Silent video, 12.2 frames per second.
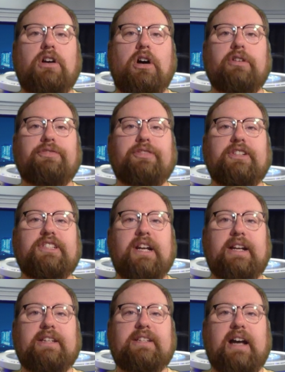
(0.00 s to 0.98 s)
calls for
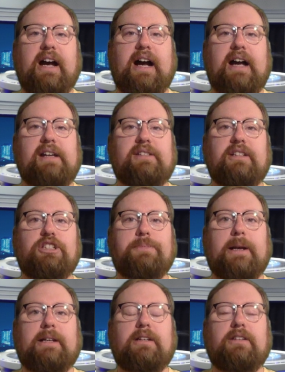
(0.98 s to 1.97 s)
sunny skies,
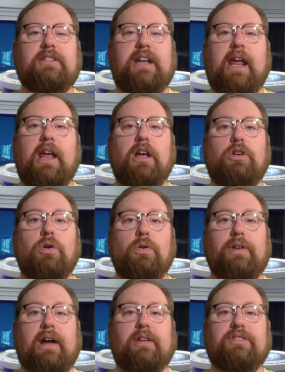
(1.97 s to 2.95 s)
expected to stay
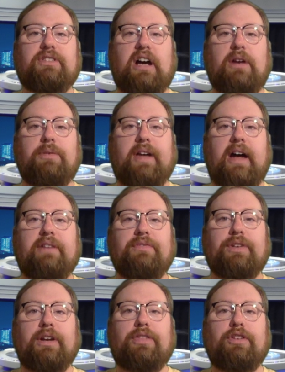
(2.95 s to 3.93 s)
cold outside with a high of
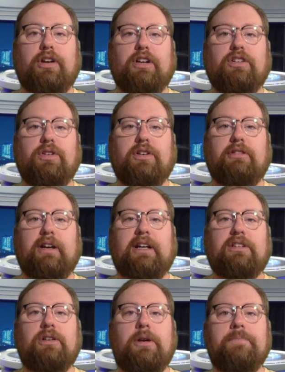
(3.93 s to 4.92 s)
only 32
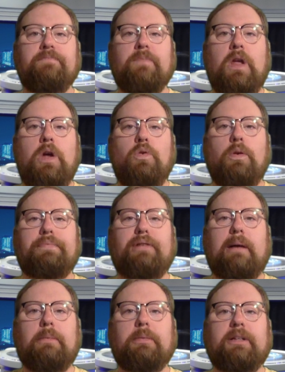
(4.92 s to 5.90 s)
degrees. We'll
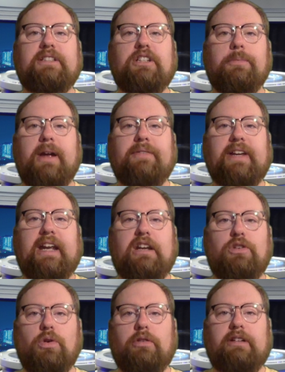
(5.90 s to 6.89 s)
probably still be having
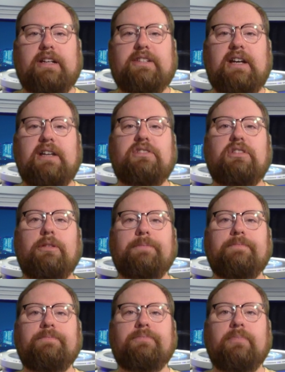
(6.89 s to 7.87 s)
indoor recess.
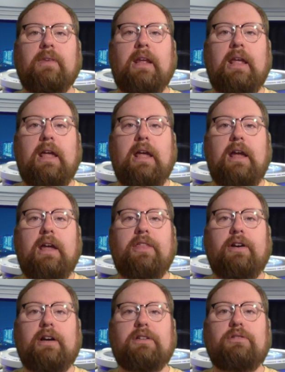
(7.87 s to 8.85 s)

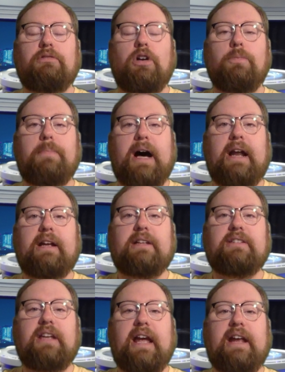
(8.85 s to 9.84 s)
There is
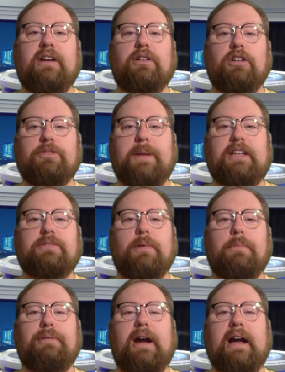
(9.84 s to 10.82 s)
robotics and girls'
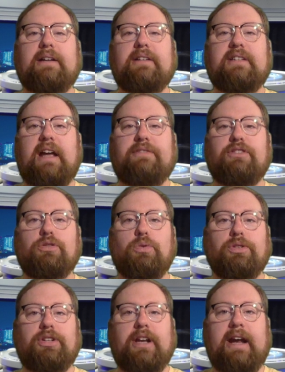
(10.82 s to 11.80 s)
basketball practice after
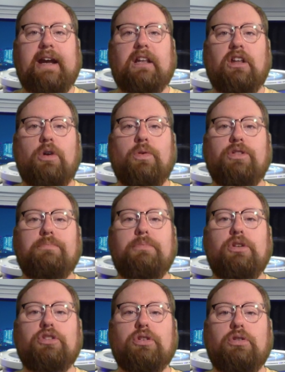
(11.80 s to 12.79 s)
school today, along with
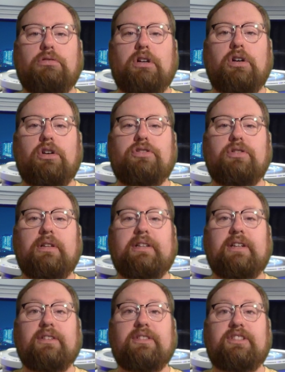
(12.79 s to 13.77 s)
musical rehearsal
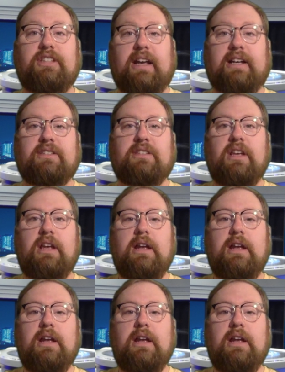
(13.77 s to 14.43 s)
until 6.